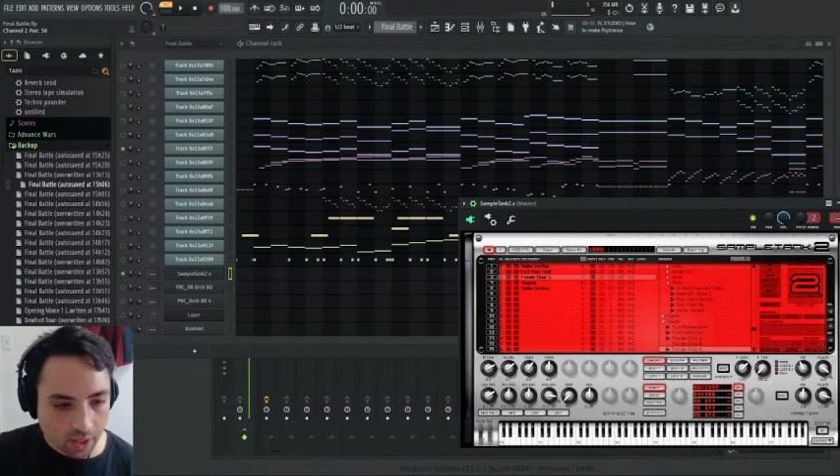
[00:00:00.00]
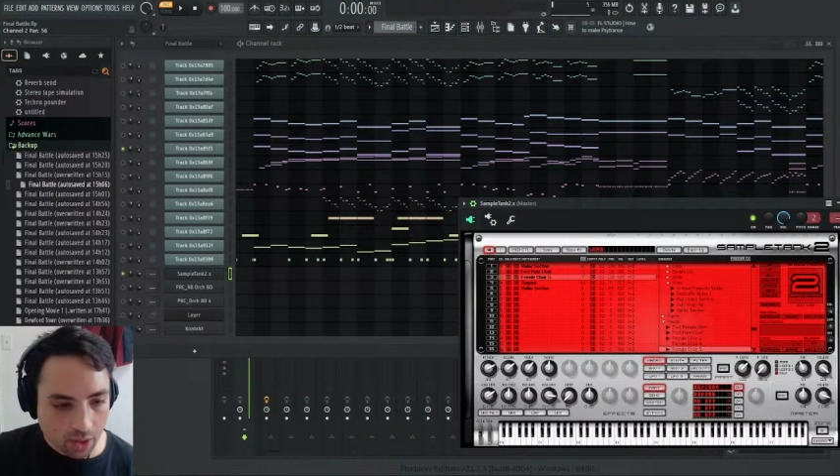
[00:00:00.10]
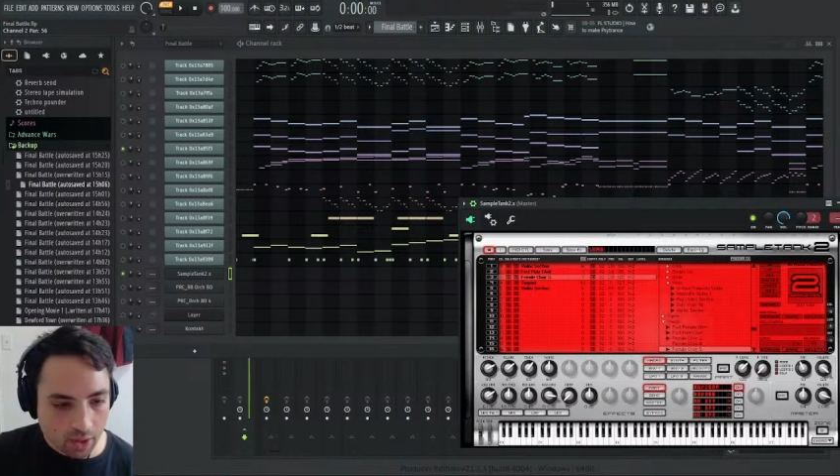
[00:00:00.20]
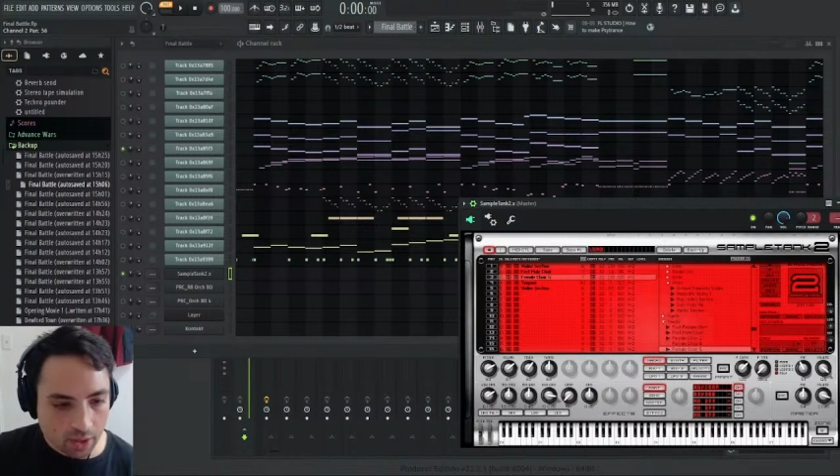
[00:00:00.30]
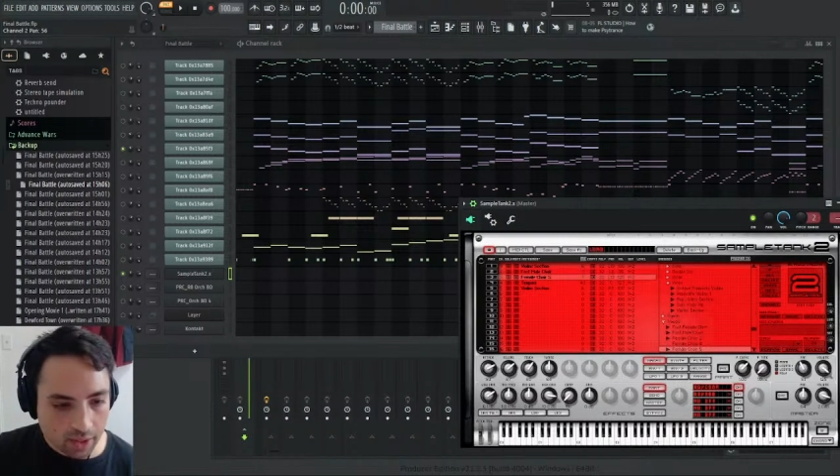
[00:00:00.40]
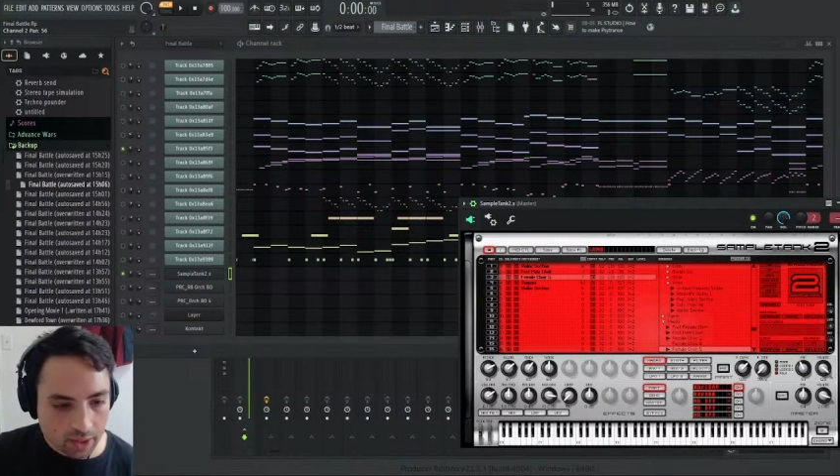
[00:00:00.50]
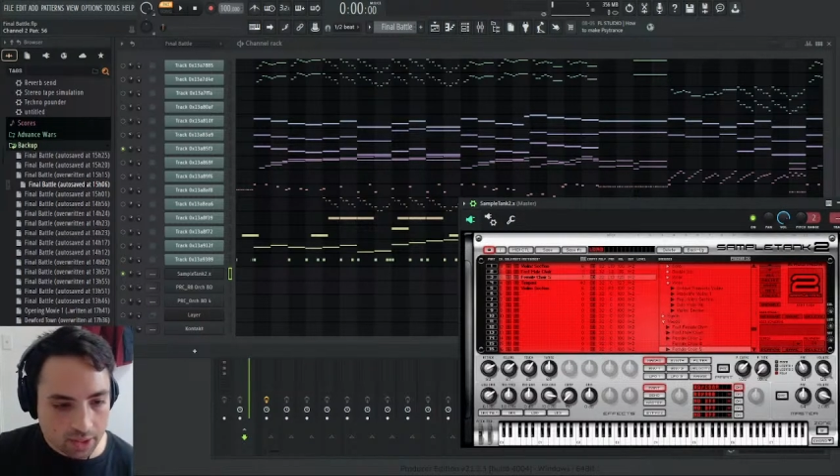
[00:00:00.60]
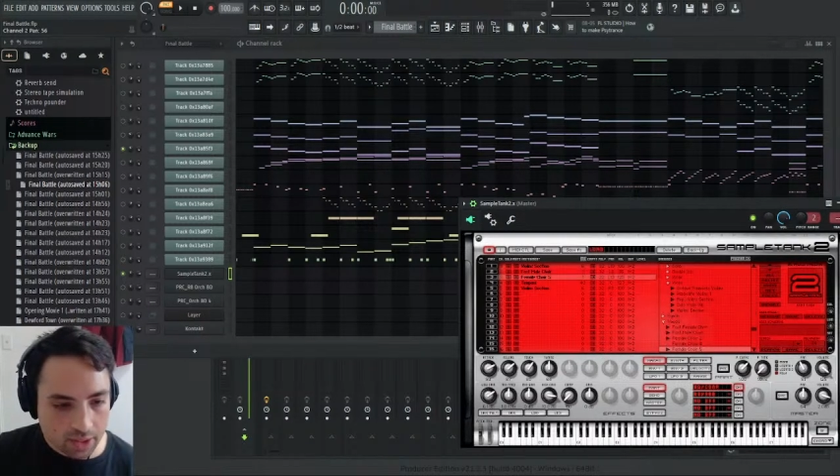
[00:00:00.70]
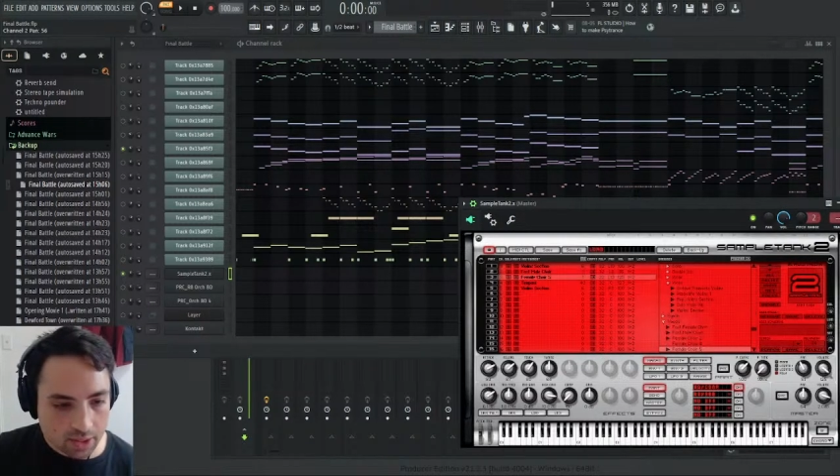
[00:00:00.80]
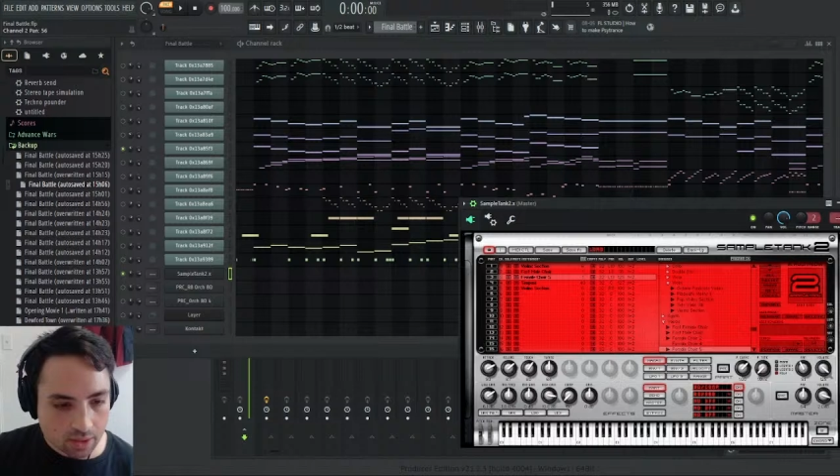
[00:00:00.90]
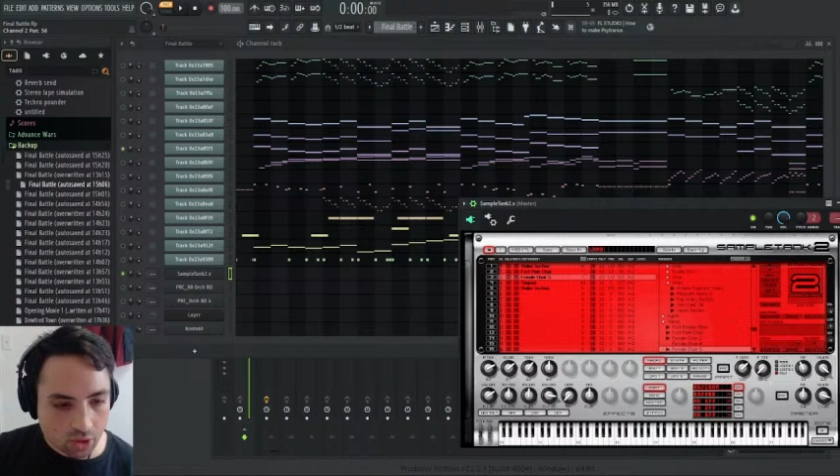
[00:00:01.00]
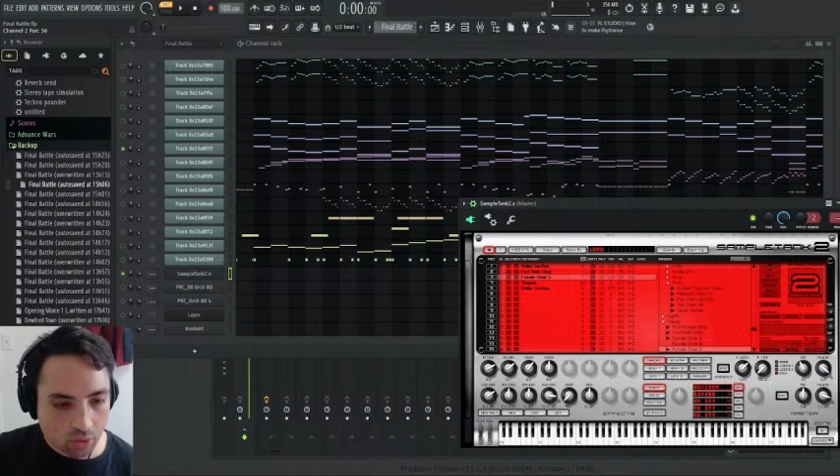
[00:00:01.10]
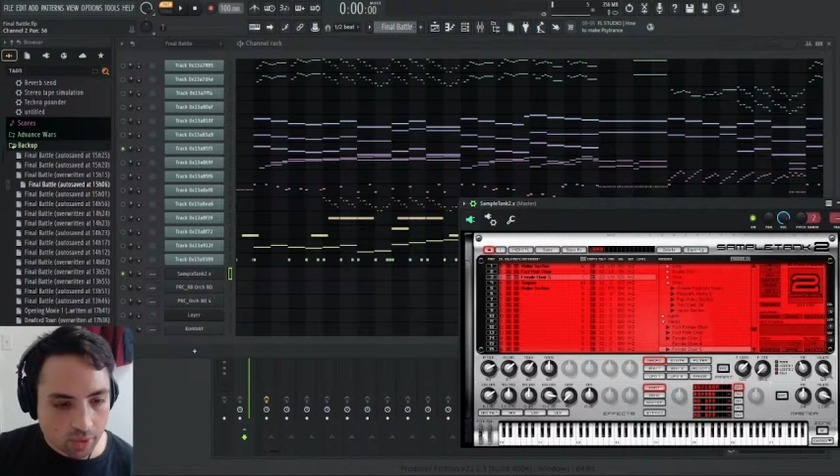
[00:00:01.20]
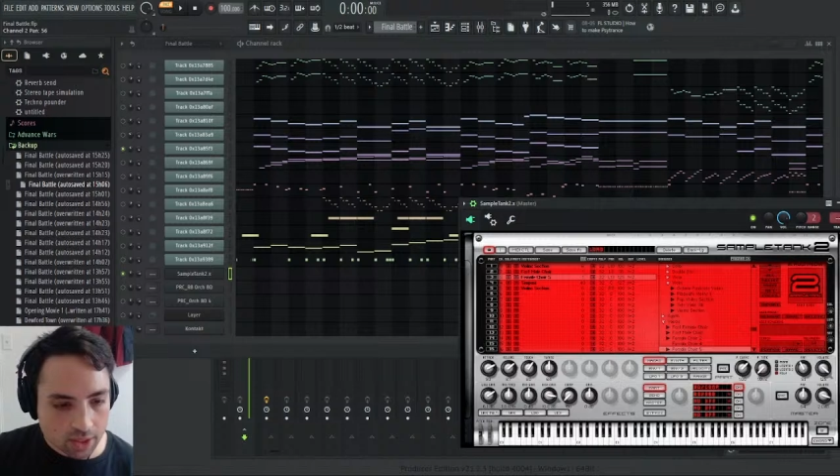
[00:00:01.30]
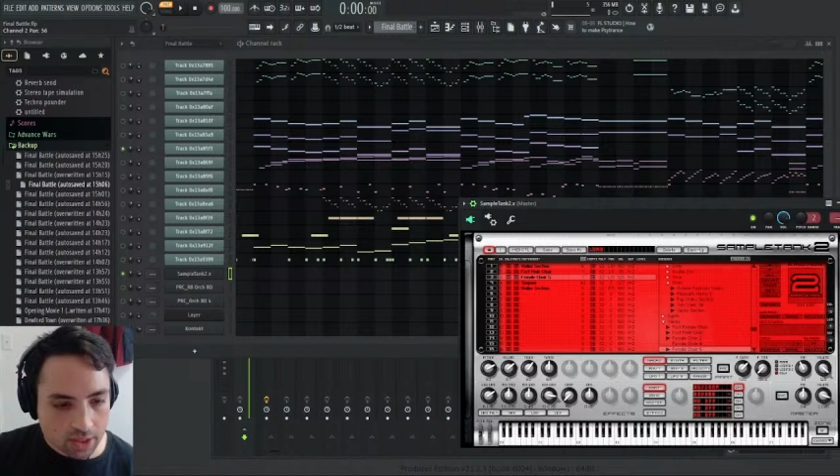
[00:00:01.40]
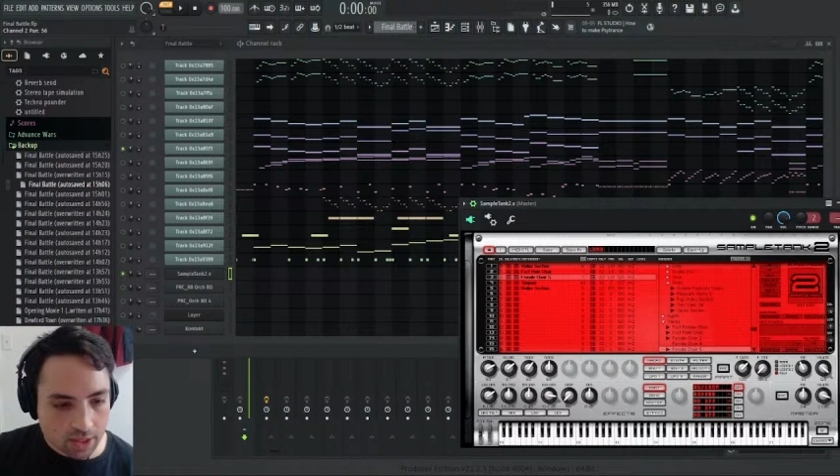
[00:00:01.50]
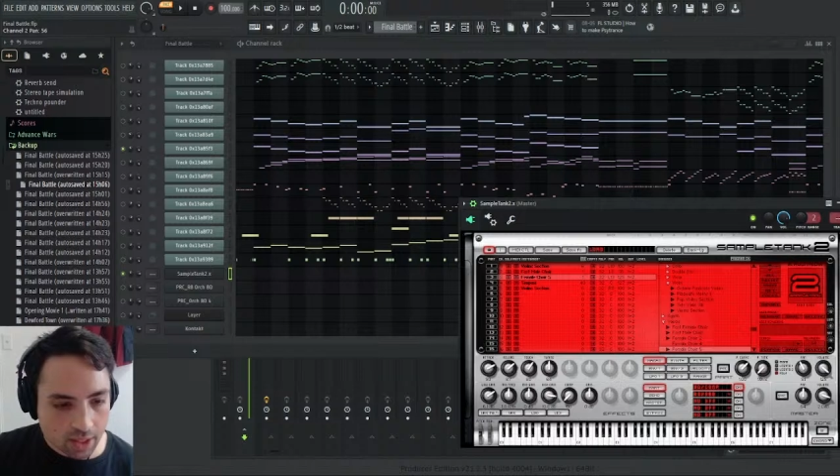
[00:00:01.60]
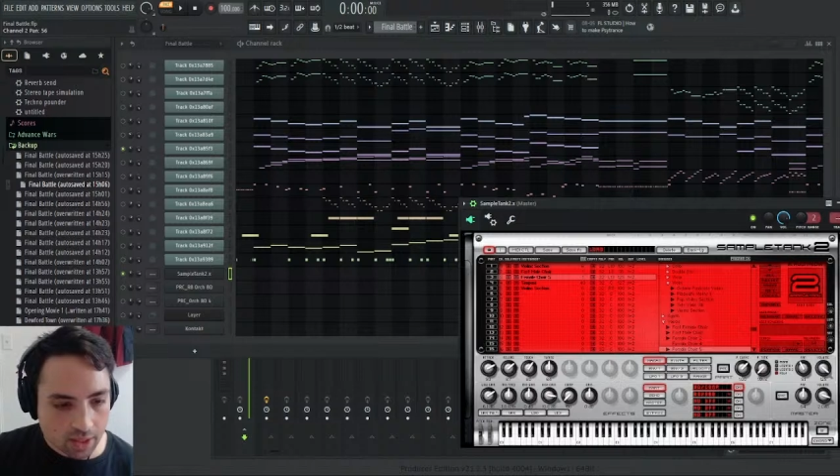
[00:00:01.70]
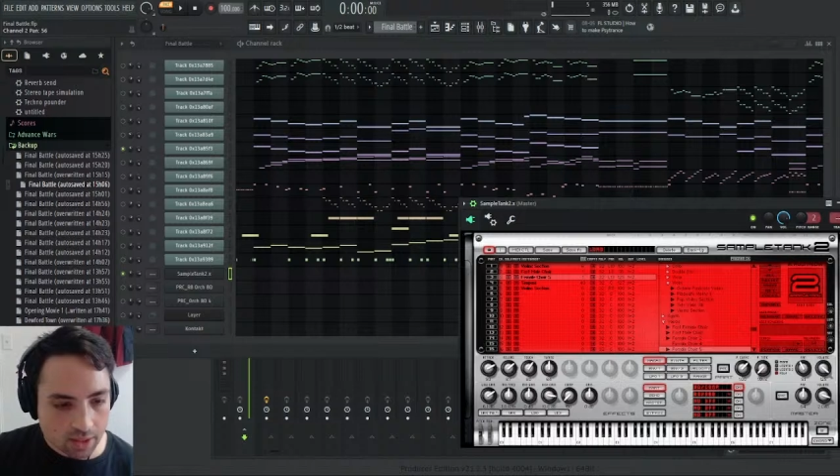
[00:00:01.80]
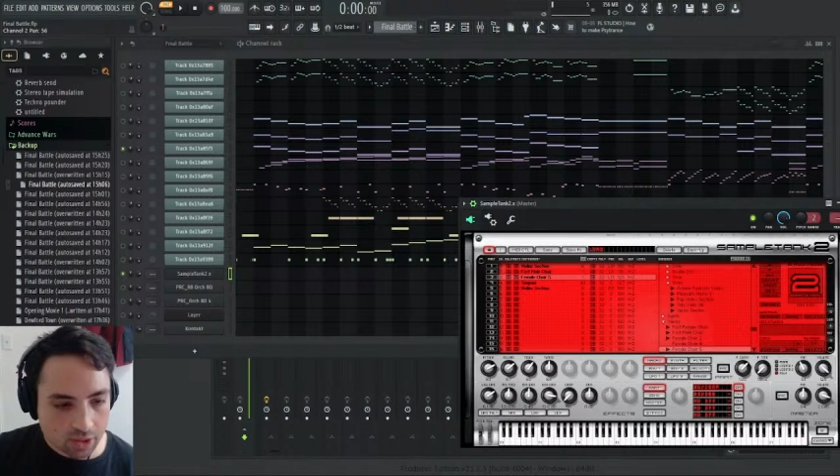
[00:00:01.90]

And then next to that,